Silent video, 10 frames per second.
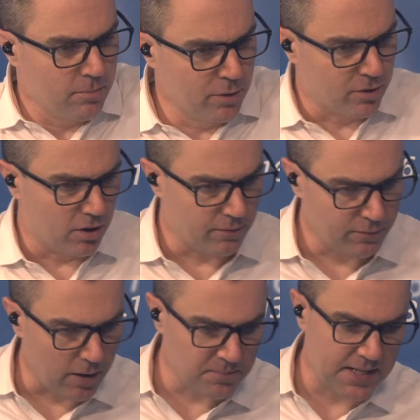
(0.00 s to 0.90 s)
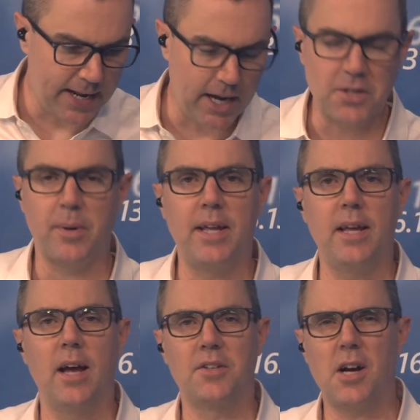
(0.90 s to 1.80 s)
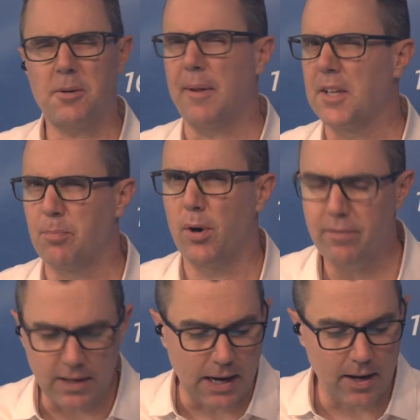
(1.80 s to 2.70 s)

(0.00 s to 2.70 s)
mover from today, guys. We talked about this briefly.